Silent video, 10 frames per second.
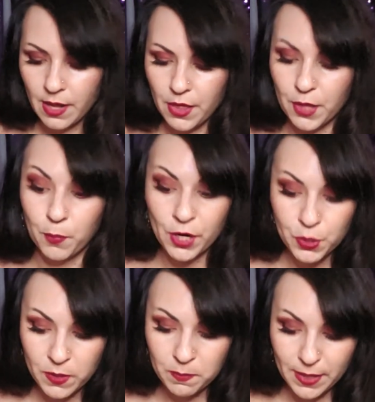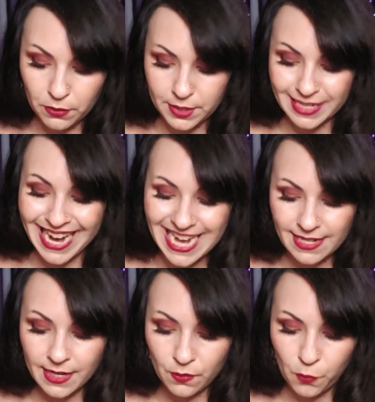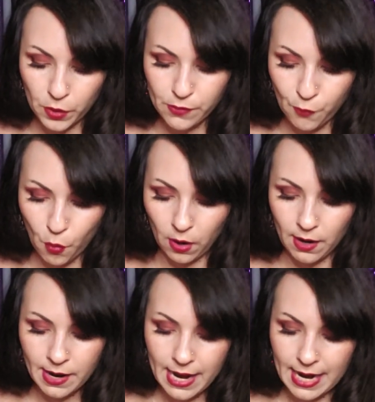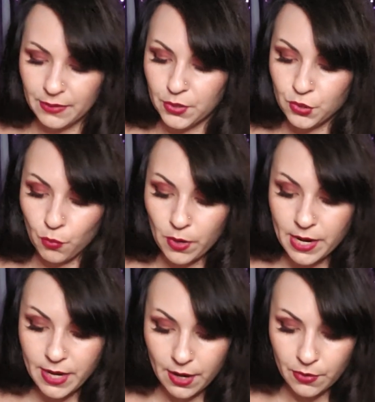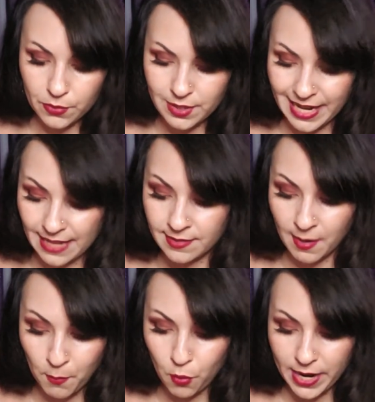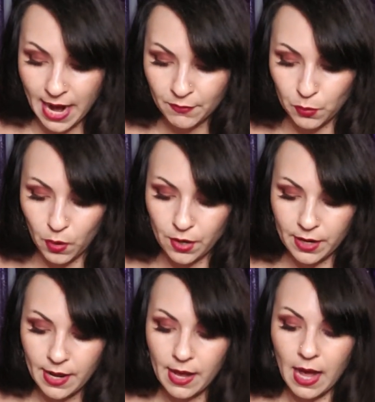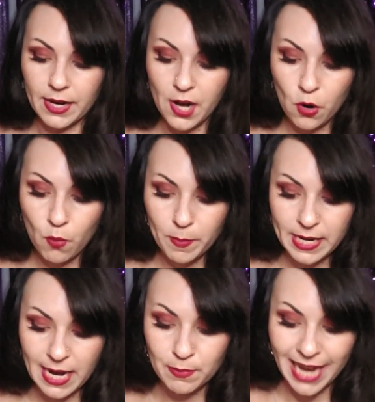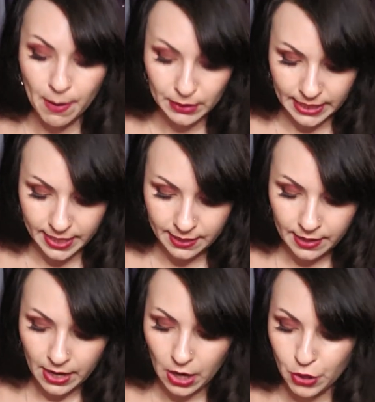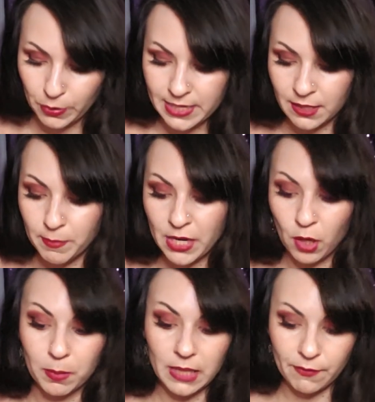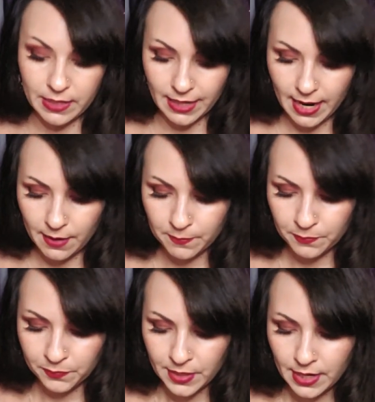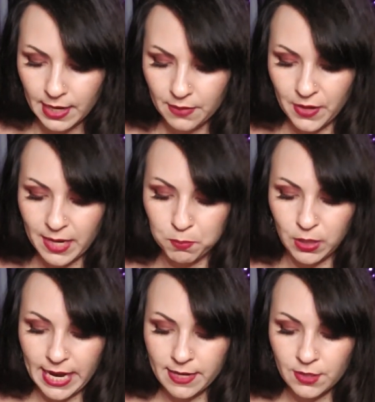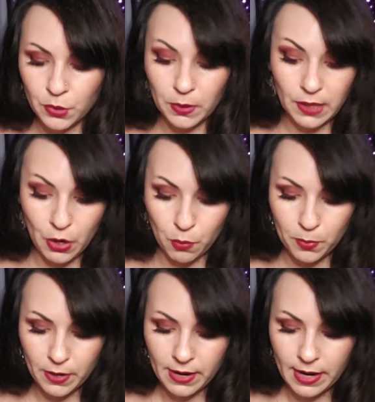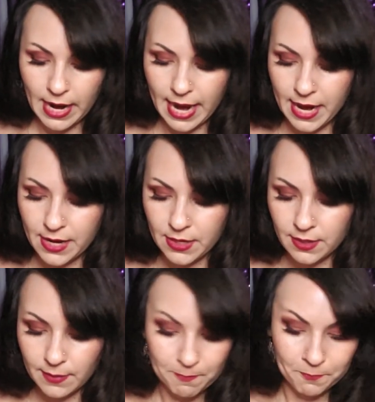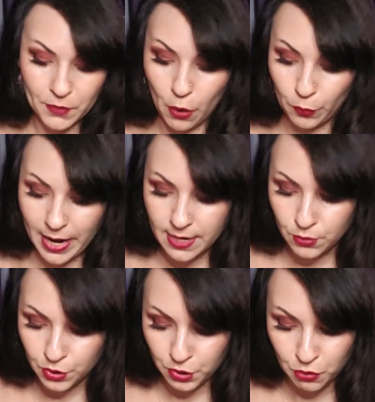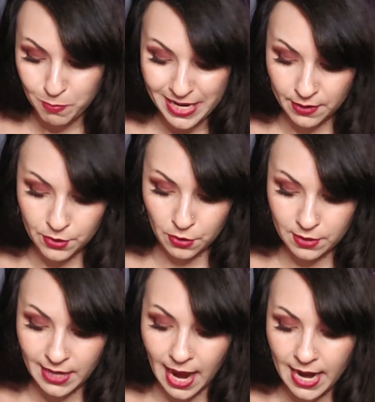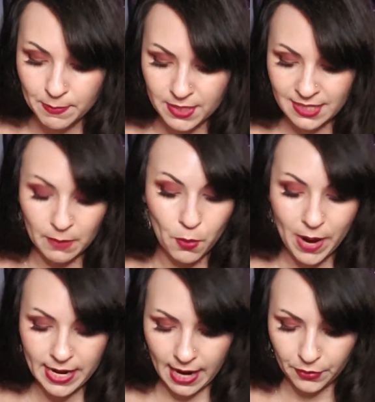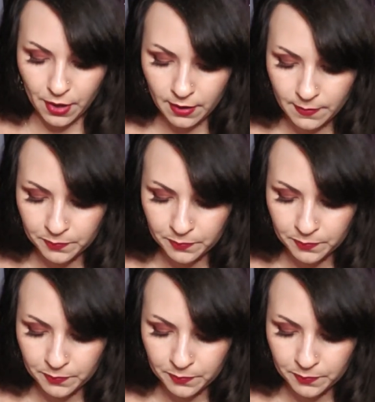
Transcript: The bridge was built in 1844, and the story goes that at some point afterward, a young woman named Emily agreed to meet her beloved there. They had planned to elope and arranged to meet at a certain time to slip away together.